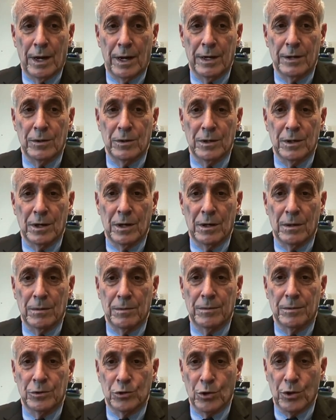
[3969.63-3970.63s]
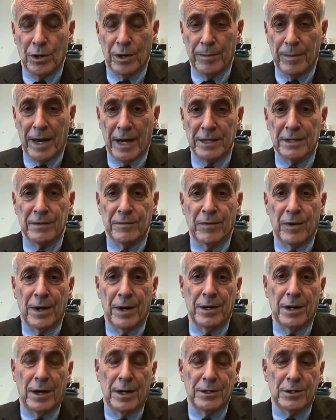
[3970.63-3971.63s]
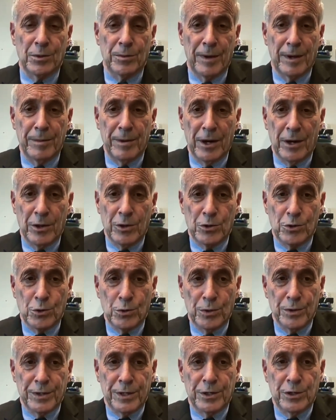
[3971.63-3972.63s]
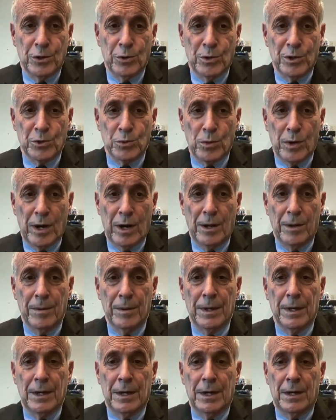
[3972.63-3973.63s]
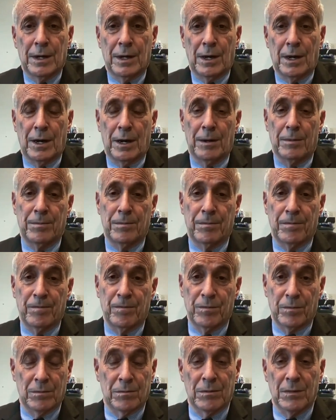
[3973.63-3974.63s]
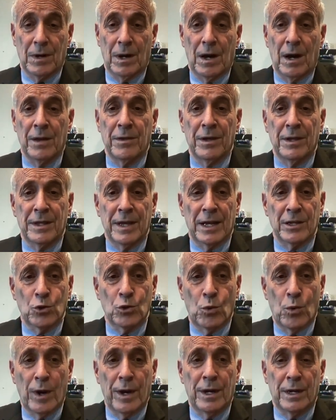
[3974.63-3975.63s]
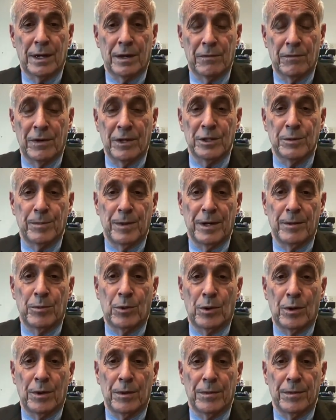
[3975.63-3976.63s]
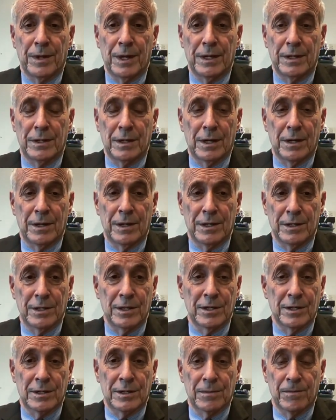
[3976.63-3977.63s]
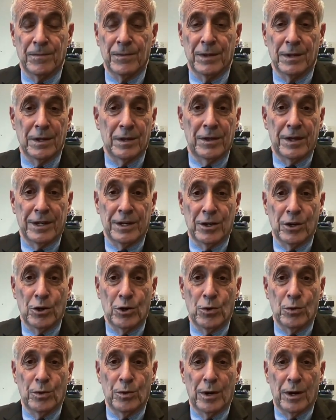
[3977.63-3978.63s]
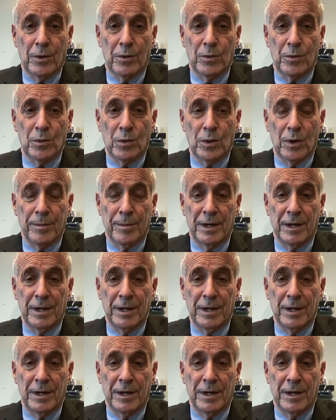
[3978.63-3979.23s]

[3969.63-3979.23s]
And certainly Maxify does. There may be other tools that do as well. I think that's a way to convince people that this is the thing to do.